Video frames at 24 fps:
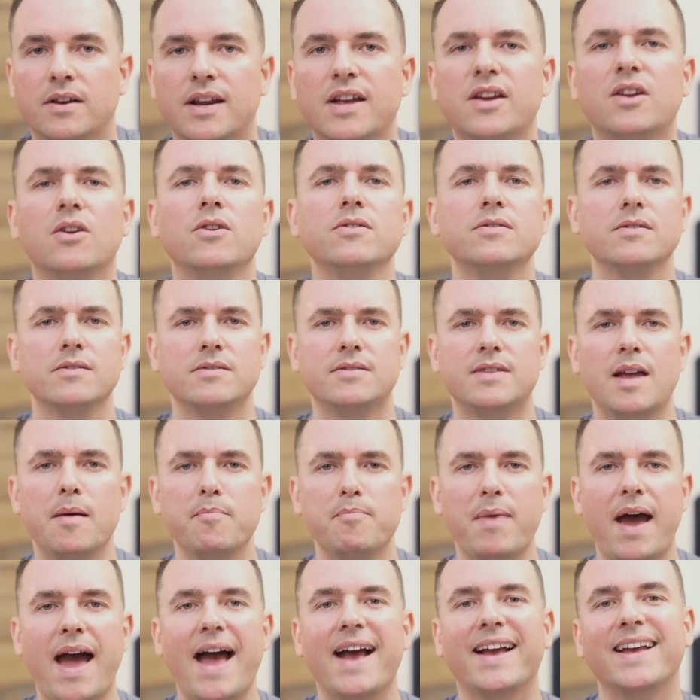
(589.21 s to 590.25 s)
Now you can also step
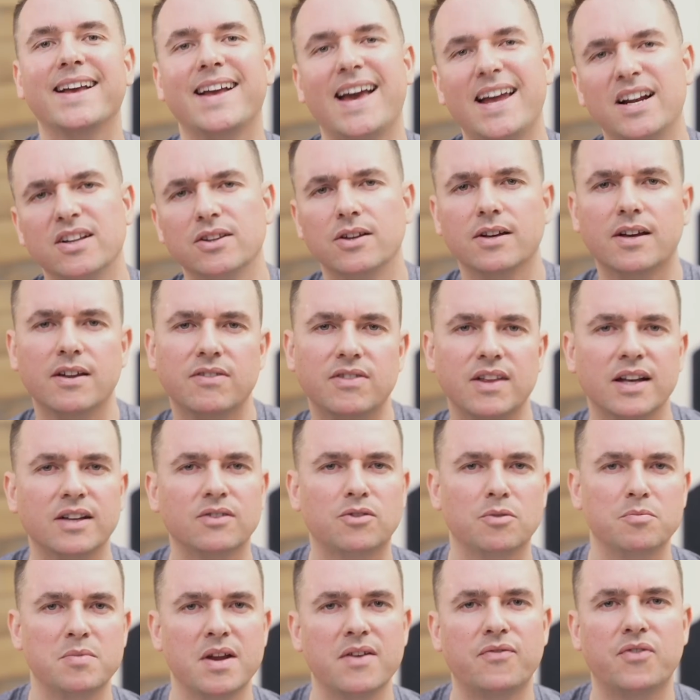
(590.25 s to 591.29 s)
back and kind of look at things
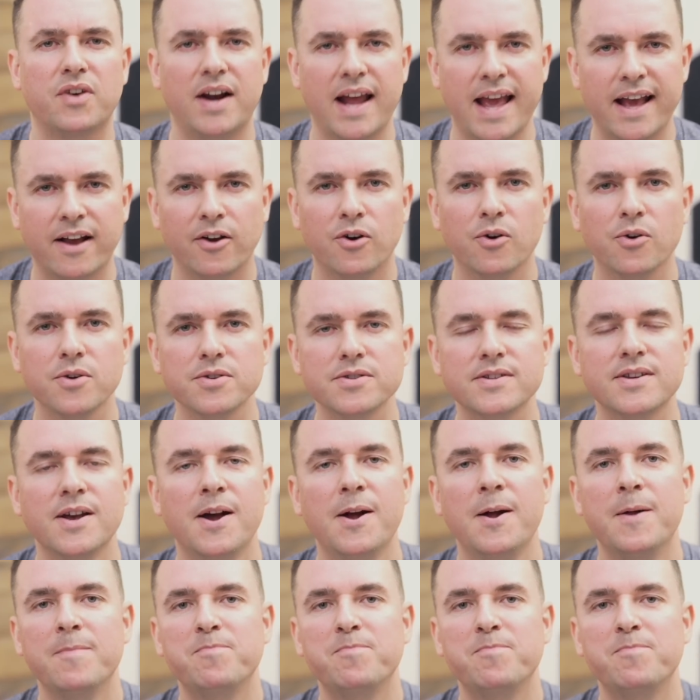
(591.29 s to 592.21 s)
from different angles